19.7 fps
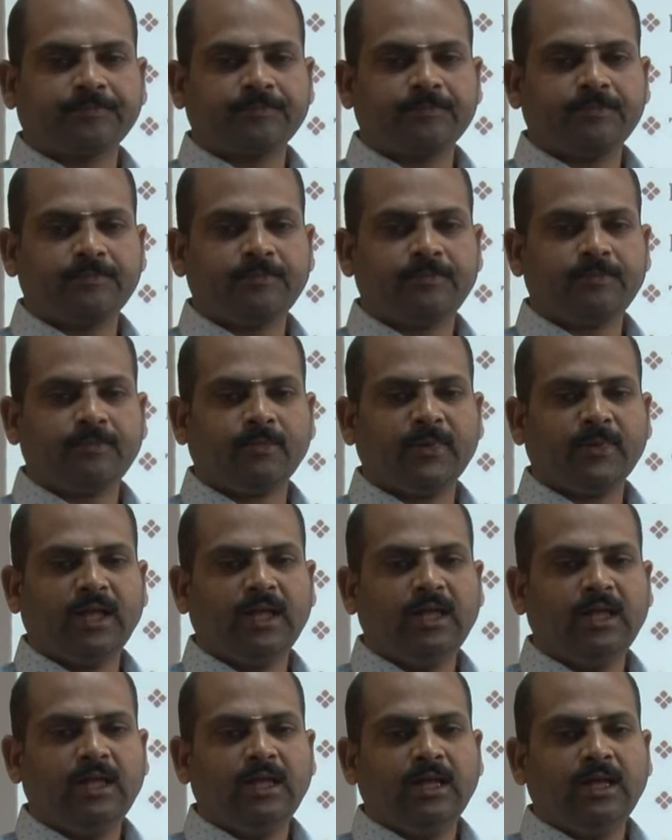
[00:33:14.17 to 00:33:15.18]

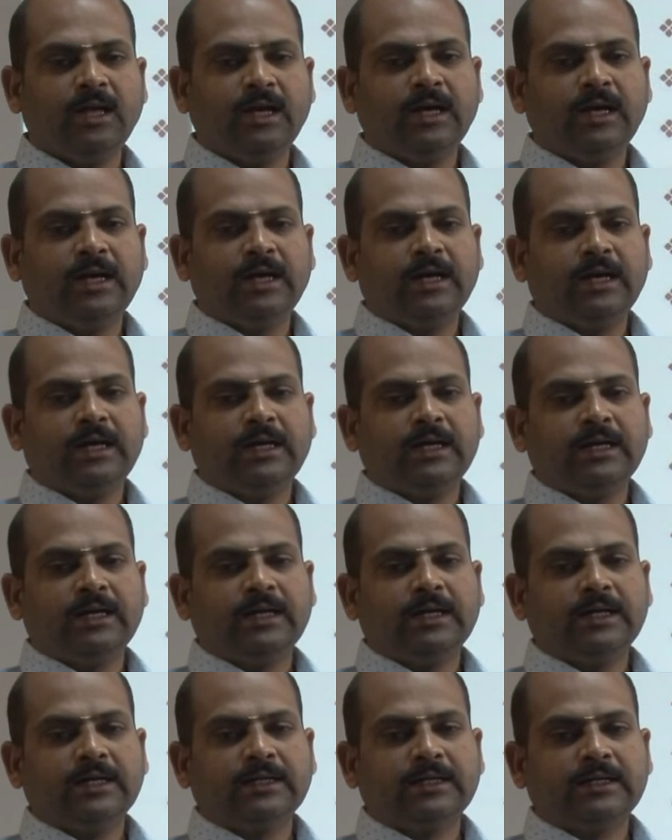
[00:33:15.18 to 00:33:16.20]
Nobody speaks.